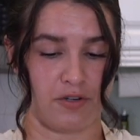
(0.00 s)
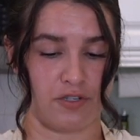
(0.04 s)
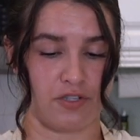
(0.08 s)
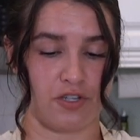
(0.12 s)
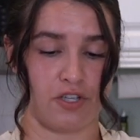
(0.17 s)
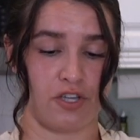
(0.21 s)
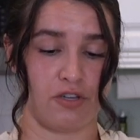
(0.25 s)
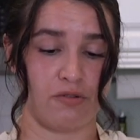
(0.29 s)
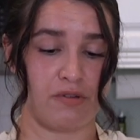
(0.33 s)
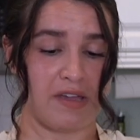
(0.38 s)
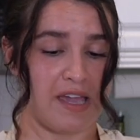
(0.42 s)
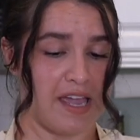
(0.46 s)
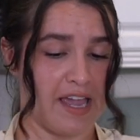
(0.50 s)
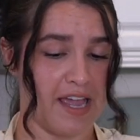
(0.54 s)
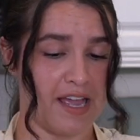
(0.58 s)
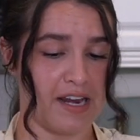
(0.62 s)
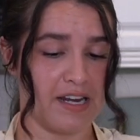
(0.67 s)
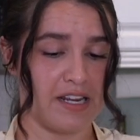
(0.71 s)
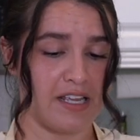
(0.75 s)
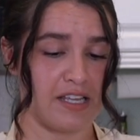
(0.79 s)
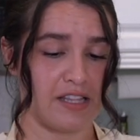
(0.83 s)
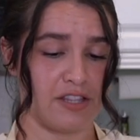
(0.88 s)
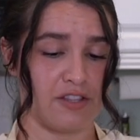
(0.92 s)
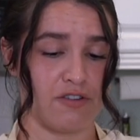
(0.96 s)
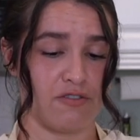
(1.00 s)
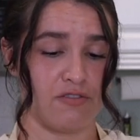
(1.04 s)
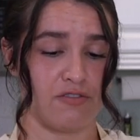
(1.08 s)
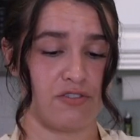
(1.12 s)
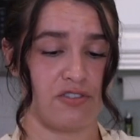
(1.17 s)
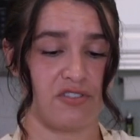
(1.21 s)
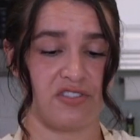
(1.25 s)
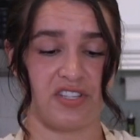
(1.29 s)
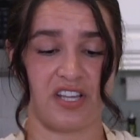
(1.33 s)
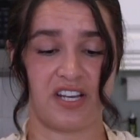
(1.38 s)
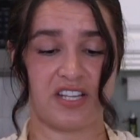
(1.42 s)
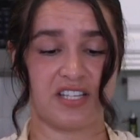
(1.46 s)
So you can get those
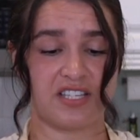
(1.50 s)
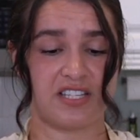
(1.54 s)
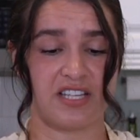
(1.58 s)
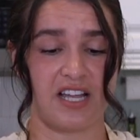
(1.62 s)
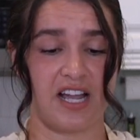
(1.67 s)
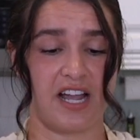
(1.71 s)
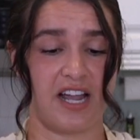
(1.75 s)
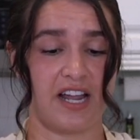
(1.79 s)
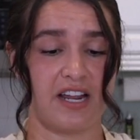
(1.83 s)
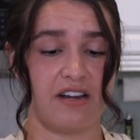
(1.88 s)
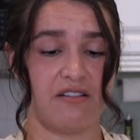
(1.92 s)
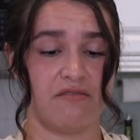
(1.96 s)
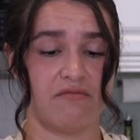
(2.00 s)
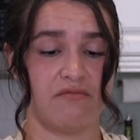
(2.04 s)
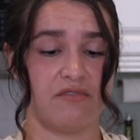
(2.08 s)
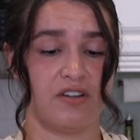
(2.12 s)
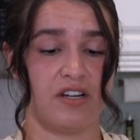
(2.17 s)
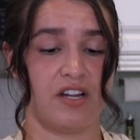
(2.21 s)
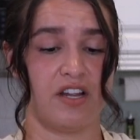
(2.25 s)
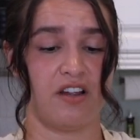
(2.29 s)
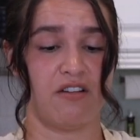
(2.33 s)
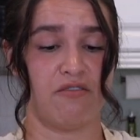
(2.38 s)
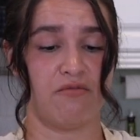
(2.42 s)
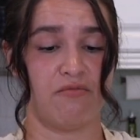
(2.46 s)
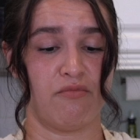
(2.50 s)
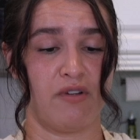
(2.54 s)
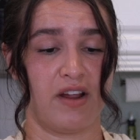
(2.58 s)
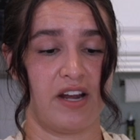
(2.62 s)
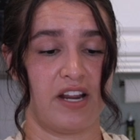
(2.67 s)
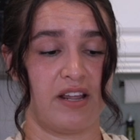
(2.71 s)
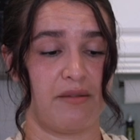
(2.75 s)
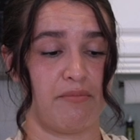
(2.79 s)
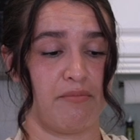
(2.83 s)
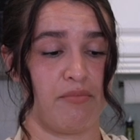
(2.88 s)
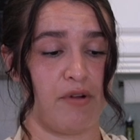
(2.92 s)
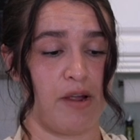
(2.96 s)
set aside and
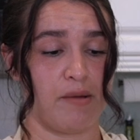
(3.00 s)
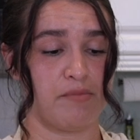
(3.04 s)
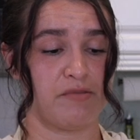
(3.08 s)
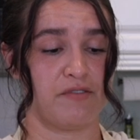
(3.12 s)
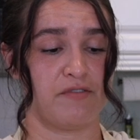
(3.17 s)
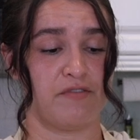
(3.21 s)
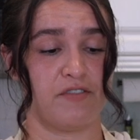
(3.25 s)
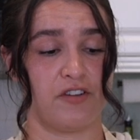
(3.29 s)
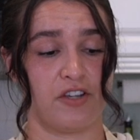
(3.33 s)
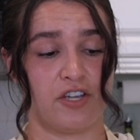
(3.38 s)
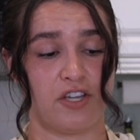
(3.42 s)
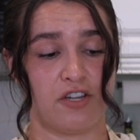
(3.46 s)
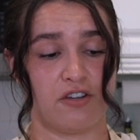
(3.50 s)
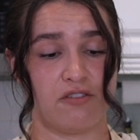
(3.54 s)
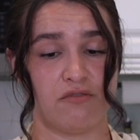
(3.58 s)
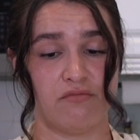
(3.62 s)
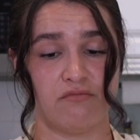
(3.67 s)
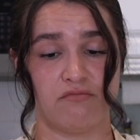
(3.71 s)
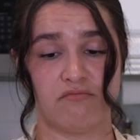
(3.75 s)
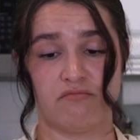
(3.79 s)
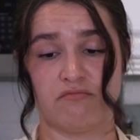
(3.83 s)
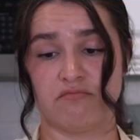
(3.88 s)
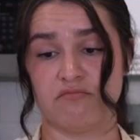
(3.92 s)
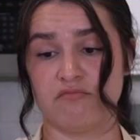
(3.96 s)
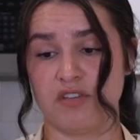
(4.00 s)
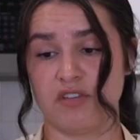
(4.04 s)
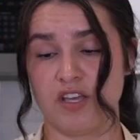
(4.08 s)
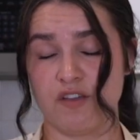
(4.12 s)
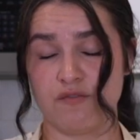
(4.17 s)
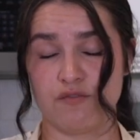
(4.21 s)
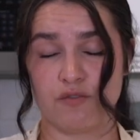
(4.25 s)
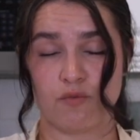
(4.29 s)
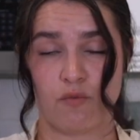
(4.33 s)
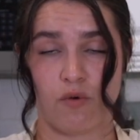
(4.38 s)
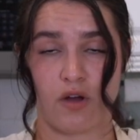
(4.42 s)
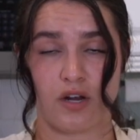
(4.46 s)
ready and prepped for you
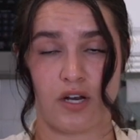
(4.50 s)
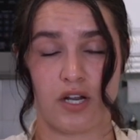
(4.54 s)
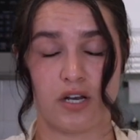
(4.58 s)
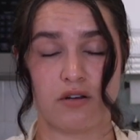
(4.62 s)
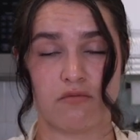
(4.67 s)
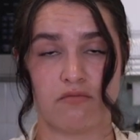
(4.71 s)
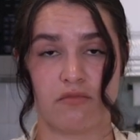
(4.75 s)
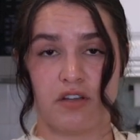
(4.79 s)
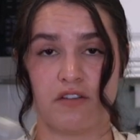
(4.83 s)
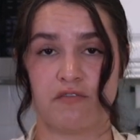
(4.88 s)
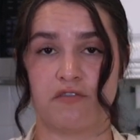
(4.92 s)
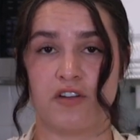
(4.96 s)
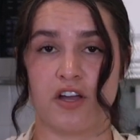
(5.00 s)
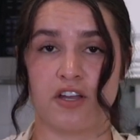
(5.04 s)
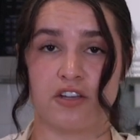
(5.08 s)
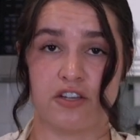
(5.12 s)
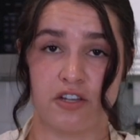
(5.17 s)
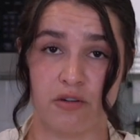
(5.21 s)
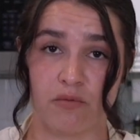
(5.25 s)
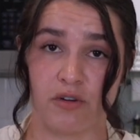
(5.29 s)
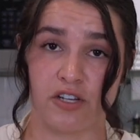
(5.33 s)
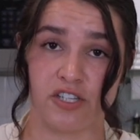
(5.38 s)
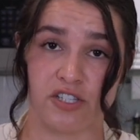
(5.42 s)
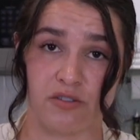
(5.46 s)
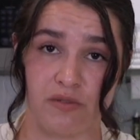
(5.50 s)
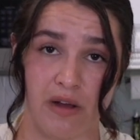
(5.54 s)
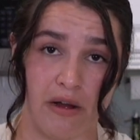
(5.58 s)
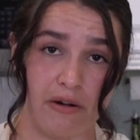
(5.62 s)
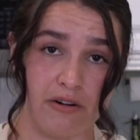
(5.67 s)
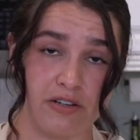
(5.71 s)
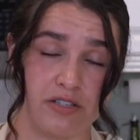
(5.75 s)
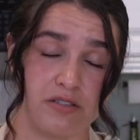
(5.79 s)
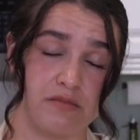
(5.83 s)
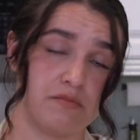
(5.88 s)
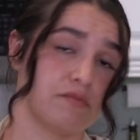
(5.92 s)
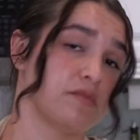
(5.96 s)
if you want it. If not, you can wait 2
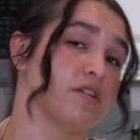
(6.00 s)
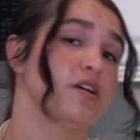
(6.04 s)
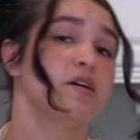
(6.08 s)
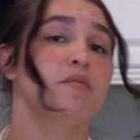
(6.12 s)
hours.